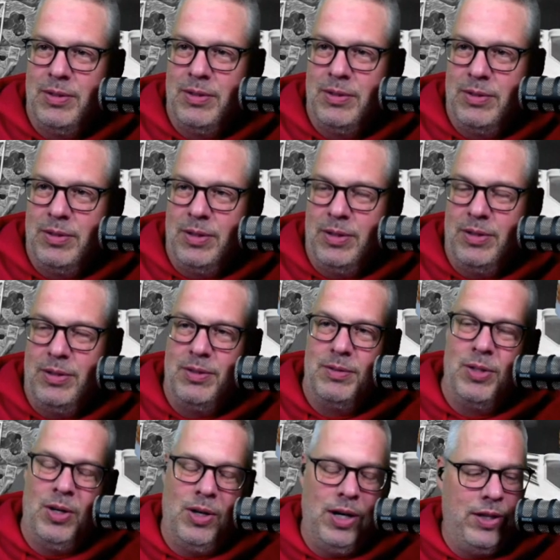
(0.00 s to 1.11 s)
Oh
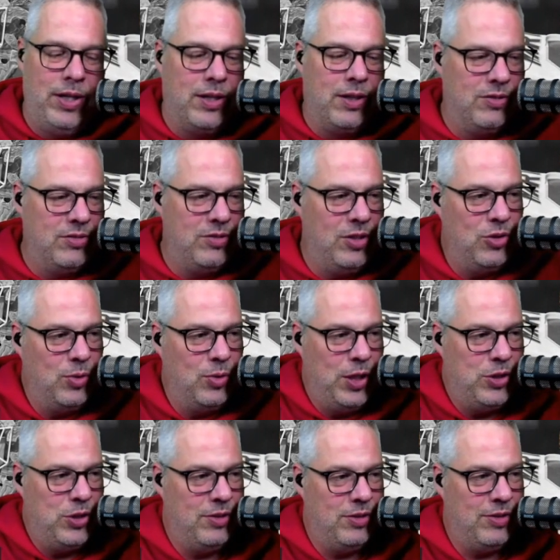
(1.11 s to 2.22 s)
no, I think this
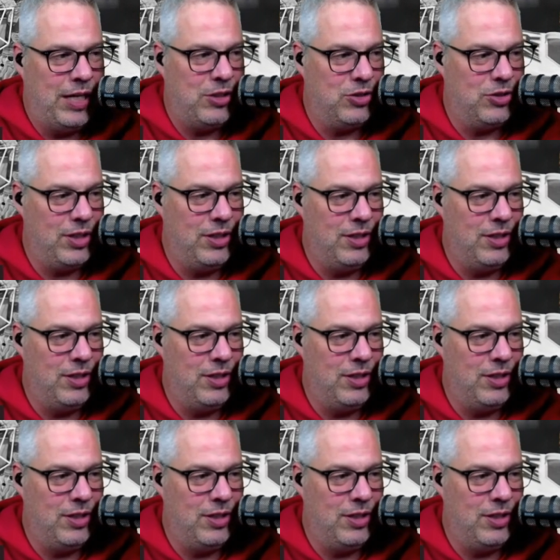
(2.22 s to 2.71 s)
situation is actually